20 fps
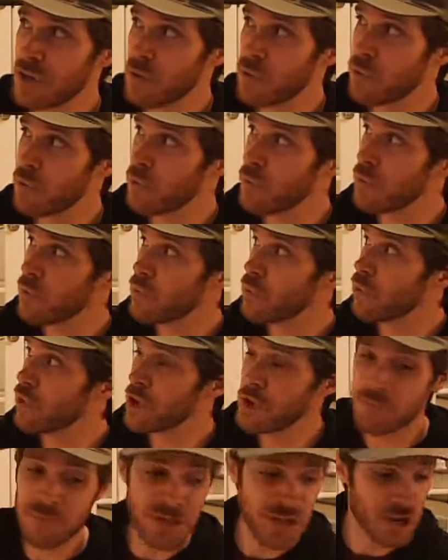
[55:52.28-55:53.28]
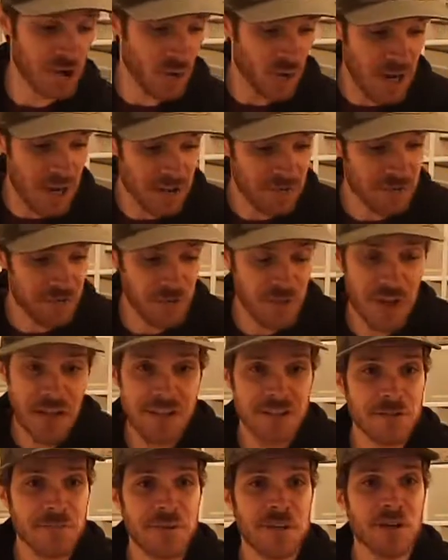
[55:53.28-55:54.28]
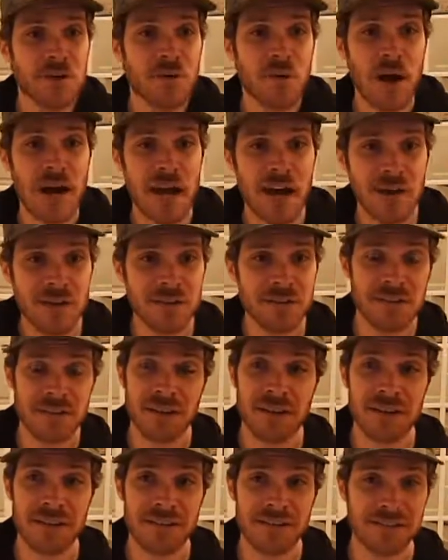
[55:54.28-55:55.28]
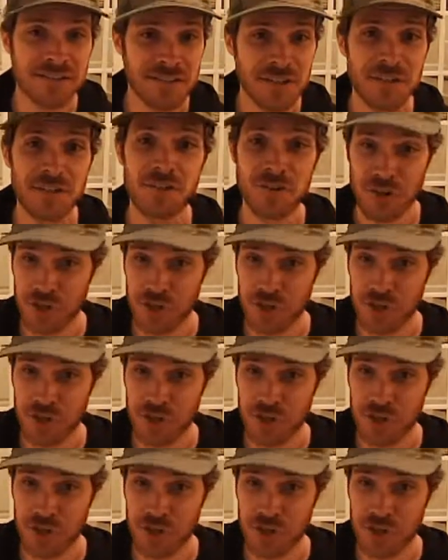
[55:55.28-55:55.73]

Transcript: would it be great for that to be around still?